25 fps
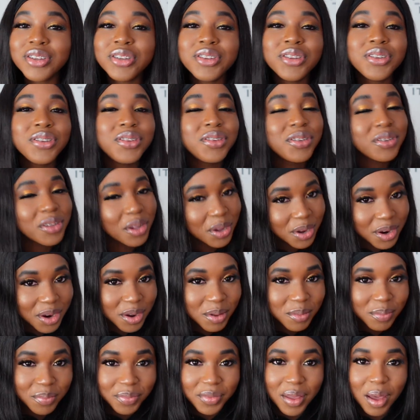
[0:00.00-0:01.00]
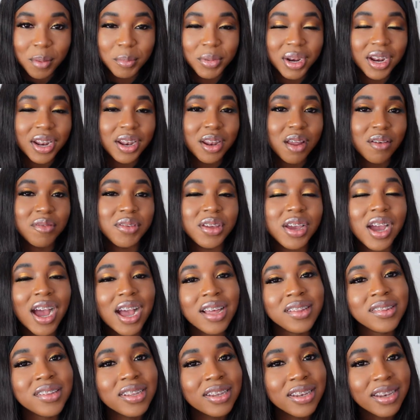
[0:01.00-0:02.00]
So I'm gonna love you
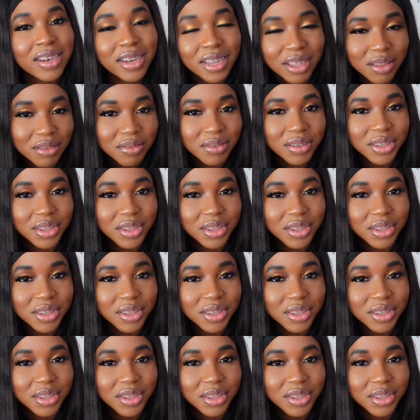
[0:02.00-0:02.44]
guys and leave